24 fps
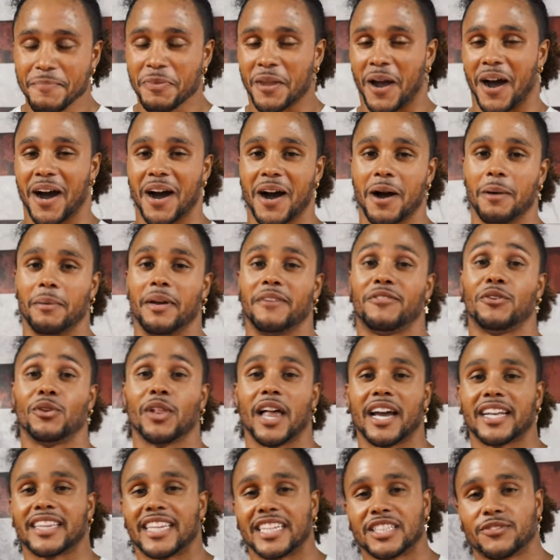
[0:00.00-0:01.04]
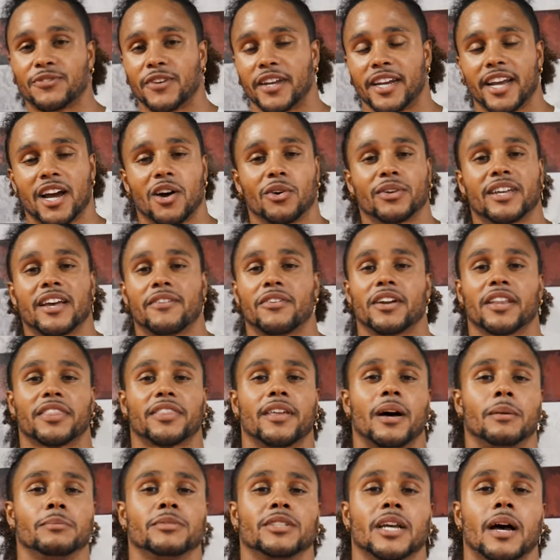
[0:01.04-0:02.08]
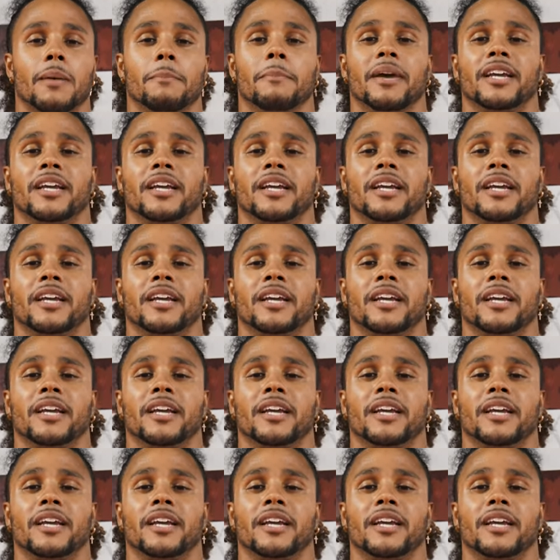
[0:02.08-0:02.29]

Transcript: Uh, if you like this video, give it a thumbs up.